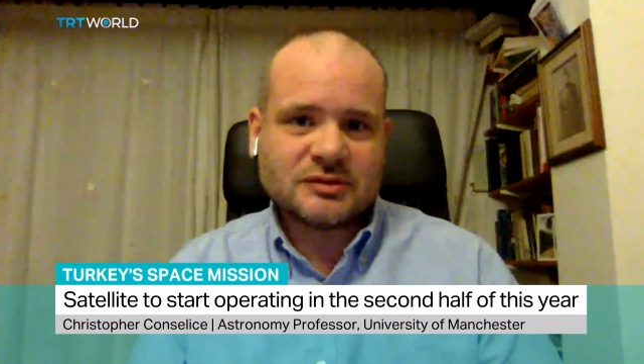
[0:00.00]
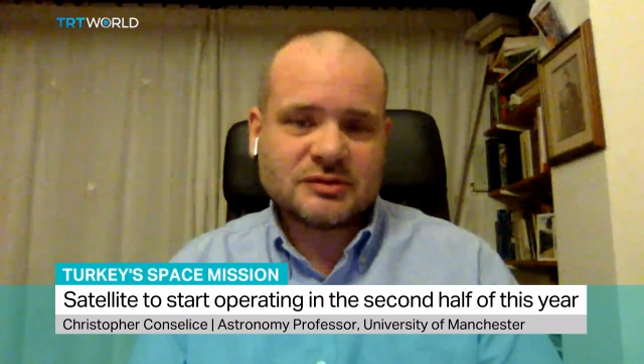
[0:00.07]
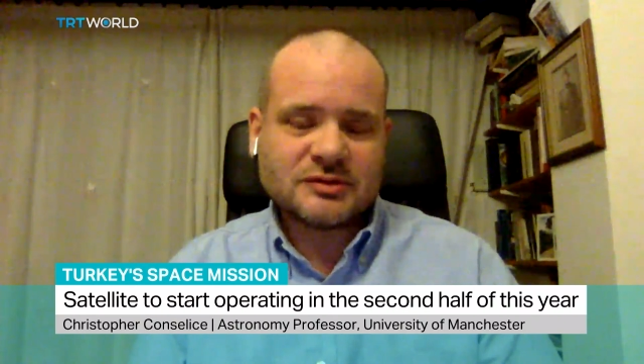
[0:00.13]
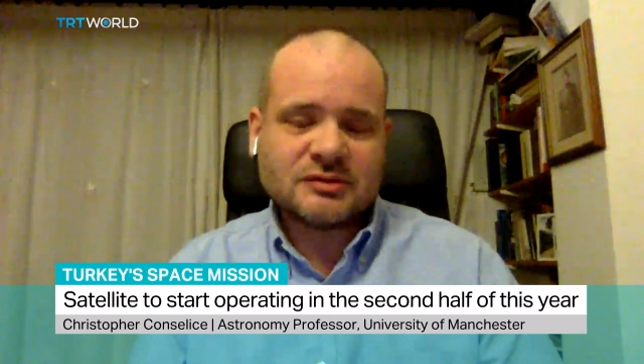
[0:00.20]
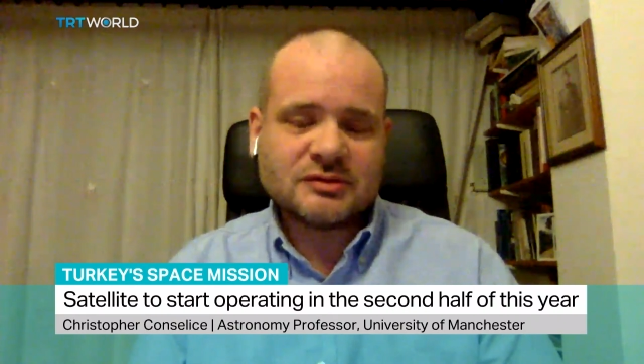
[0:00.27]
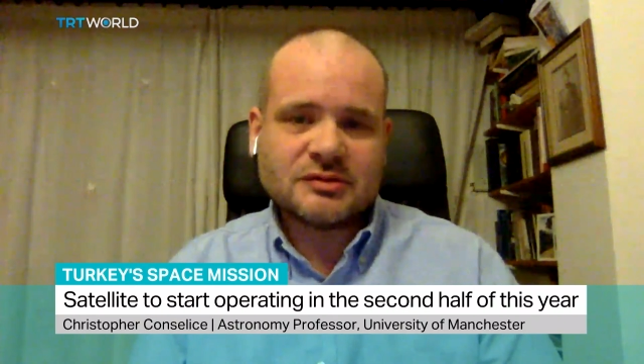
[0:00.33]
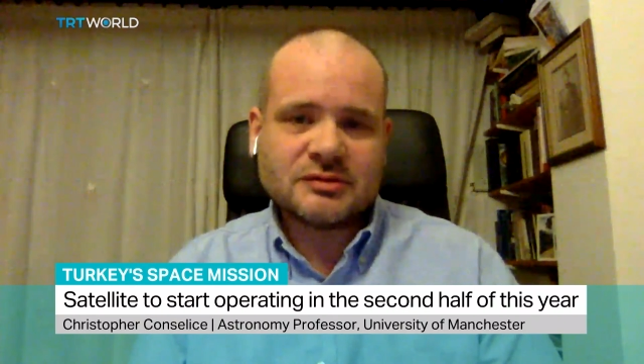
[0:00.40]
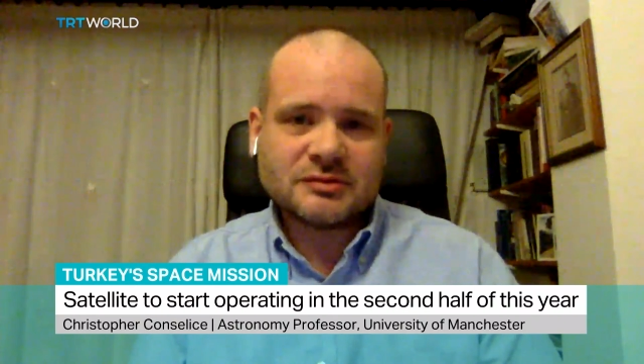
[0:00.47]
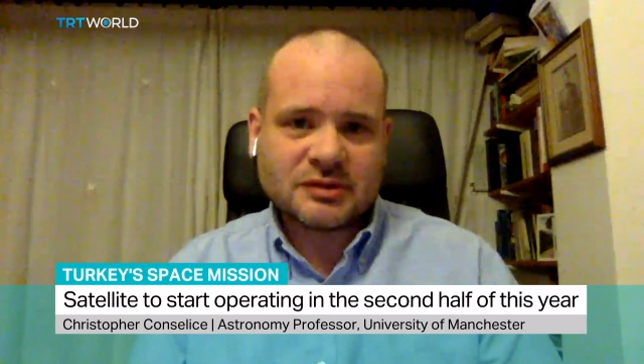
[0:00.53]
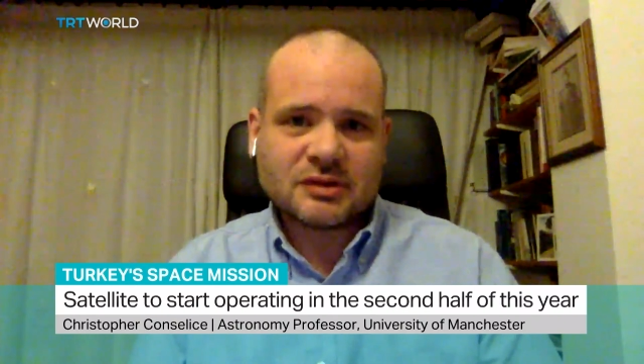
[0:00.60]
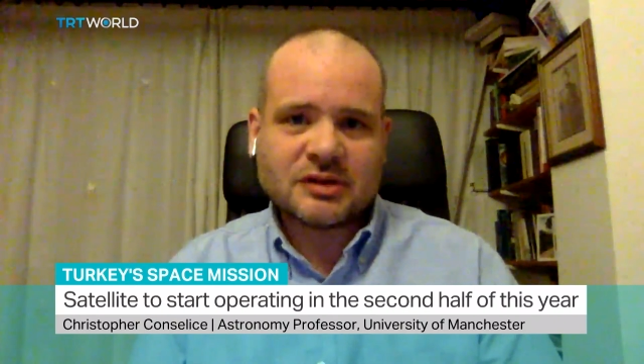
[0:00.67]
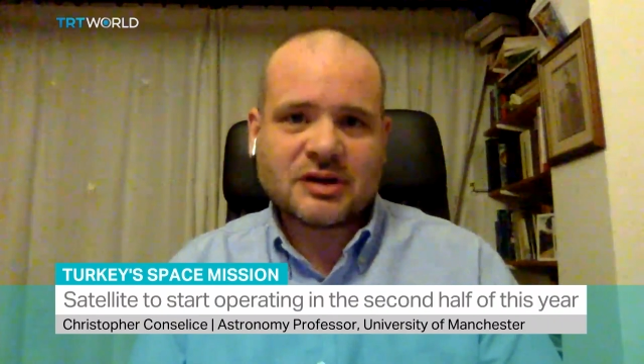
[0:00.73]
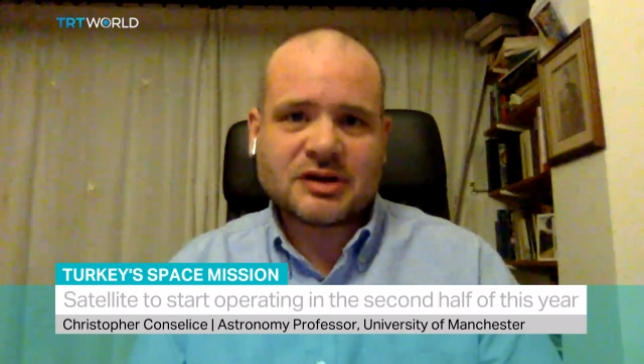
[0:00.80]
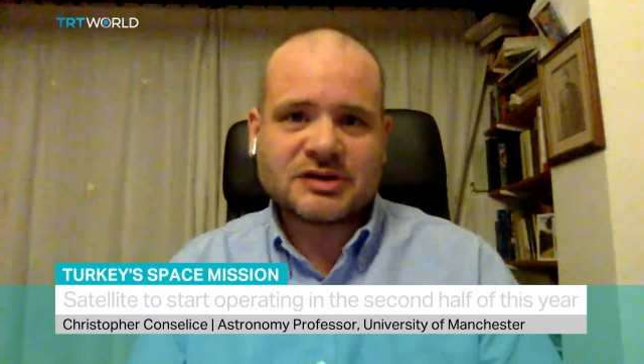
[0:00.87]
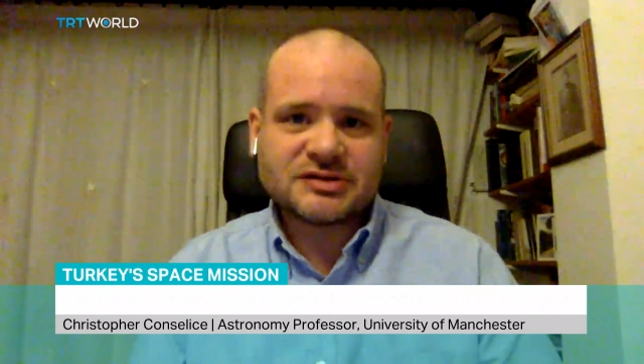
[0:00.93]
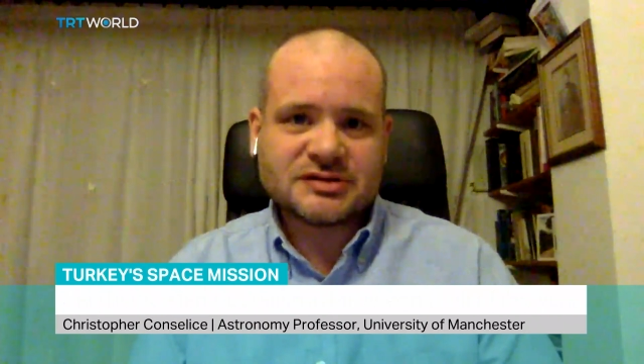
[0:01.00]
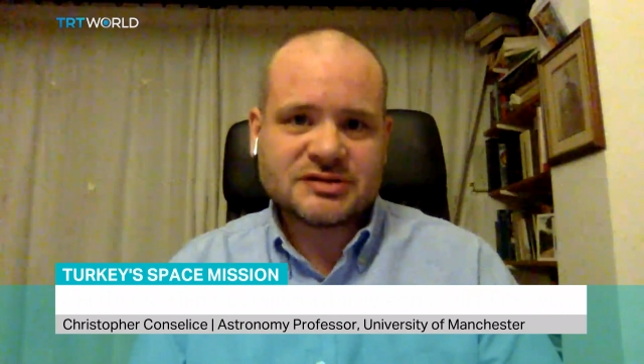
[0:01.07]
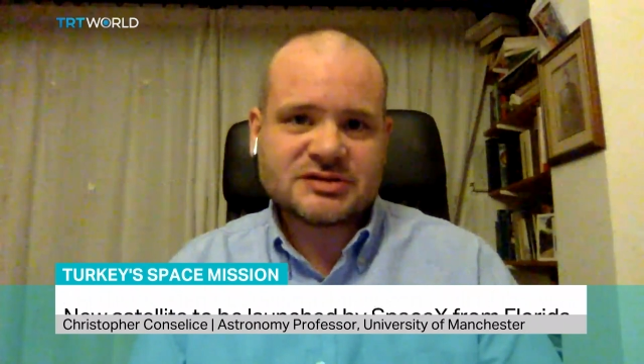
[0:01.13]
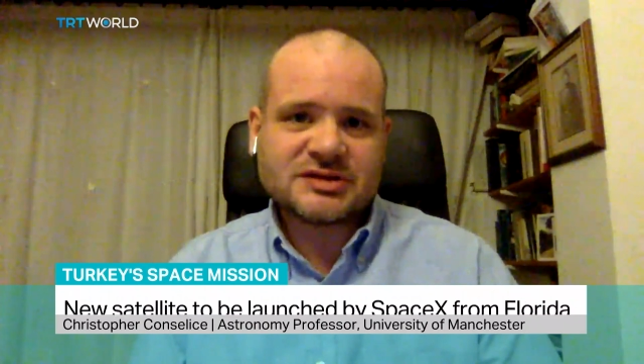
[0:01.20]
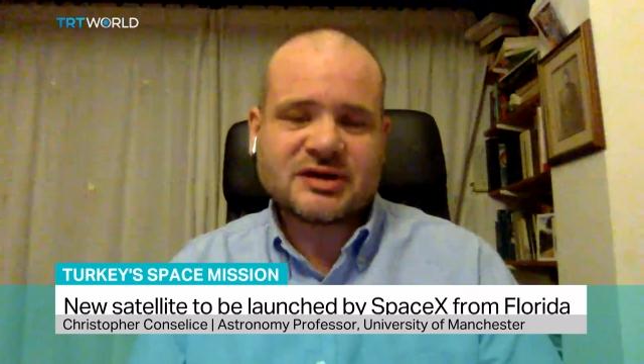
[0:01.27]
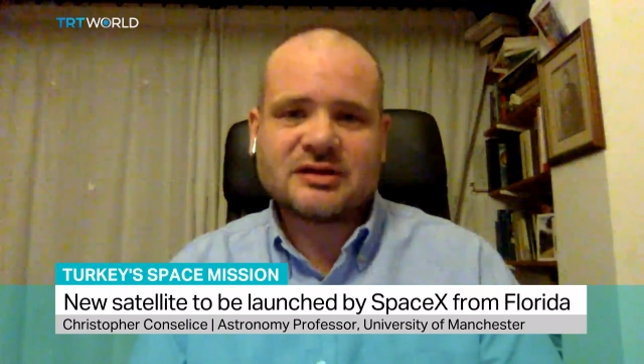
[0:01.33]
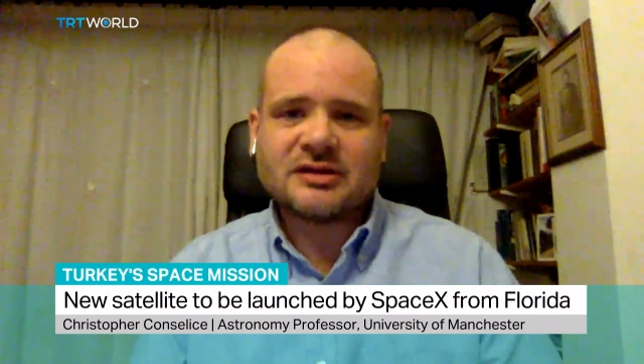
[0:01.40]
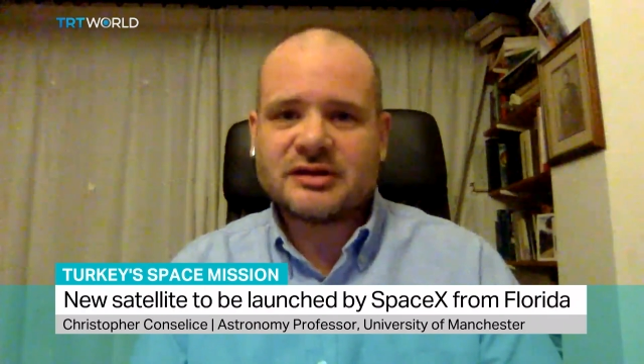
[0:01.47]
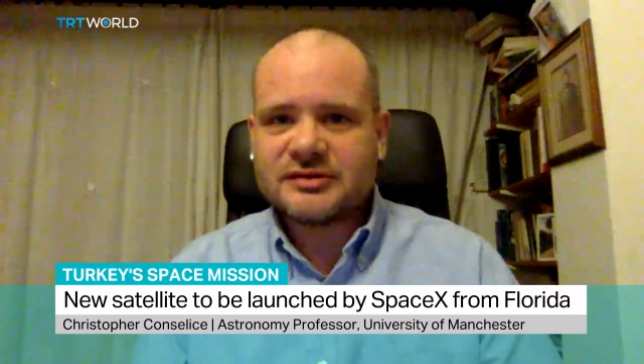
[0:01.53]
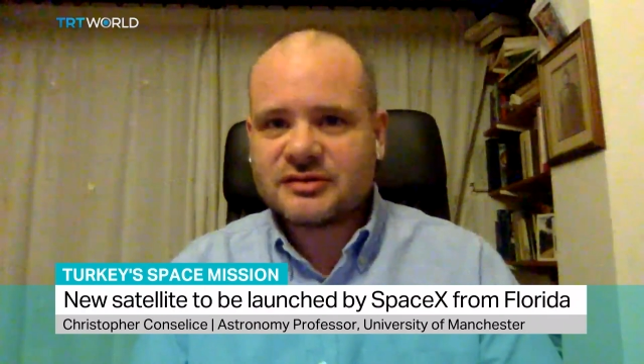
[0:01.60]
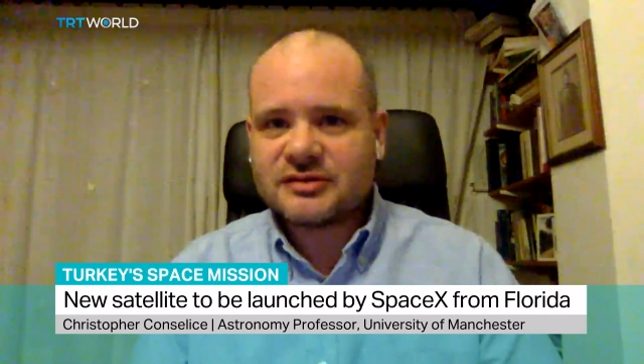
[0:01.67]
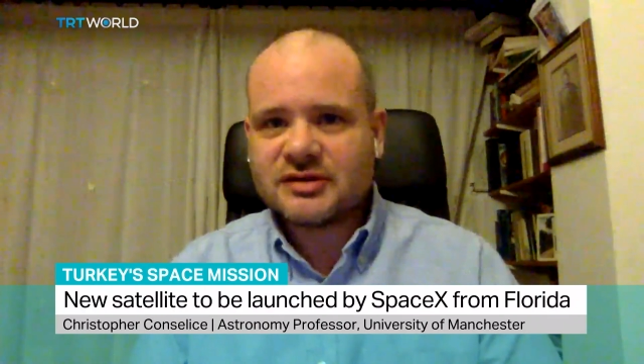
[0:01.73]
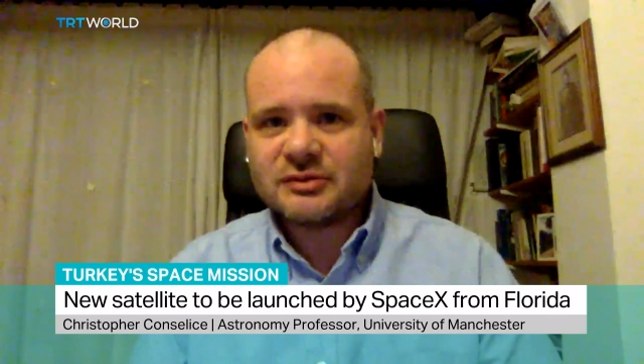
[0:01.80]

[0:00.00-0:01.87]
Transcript: to to, uh, to launch the satellite.